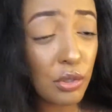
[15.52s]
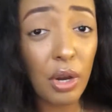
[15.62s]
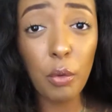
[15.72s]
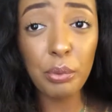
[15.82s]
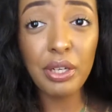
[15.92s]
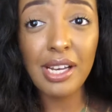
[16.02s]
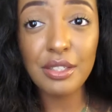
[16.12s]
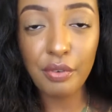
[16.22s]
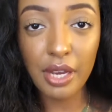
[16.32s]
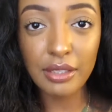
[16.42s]
So I hope you
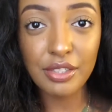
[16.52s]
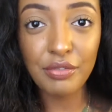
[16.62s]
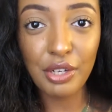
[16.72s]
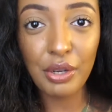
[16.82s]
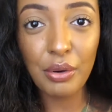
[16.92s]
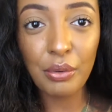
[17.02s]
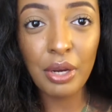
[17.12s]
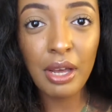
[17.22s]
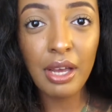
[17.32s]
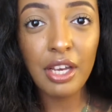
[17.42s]
guys find this
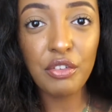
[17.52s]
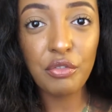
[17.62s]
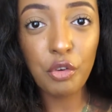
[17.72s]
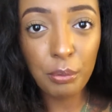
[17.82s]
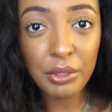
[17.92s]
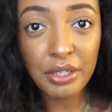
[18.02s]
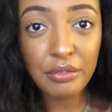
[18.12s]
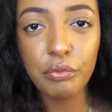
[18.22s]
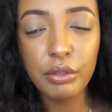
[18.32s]
video informative.